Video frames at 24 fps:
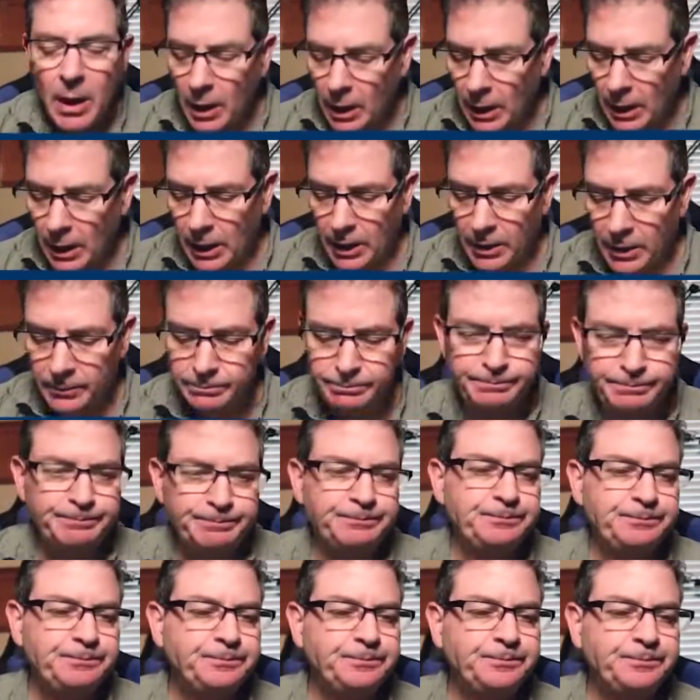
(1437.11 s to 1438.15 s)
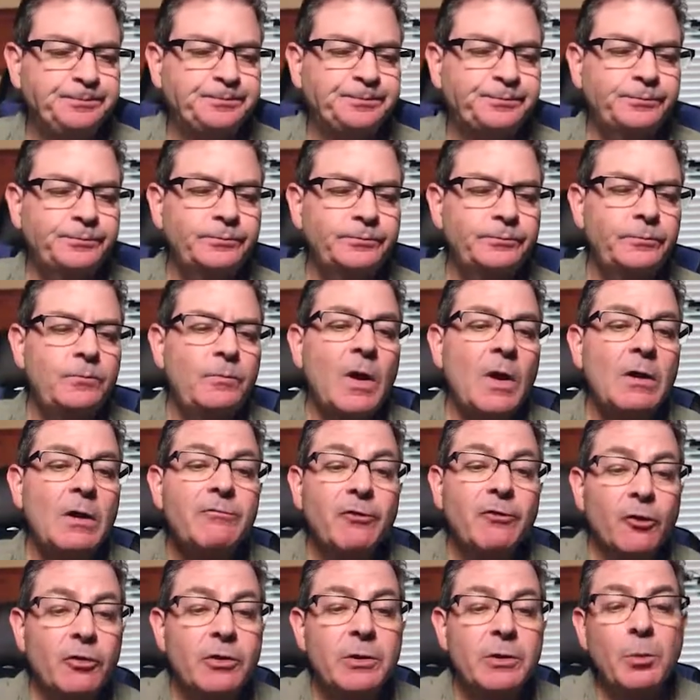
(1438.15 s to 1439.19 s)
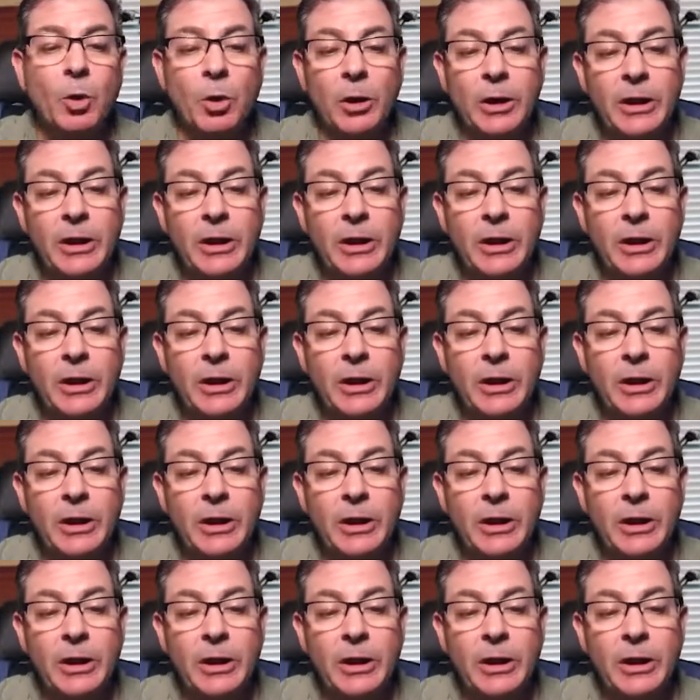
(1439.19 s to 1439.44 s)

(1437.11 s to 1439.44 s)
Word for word: Um, Furthermore,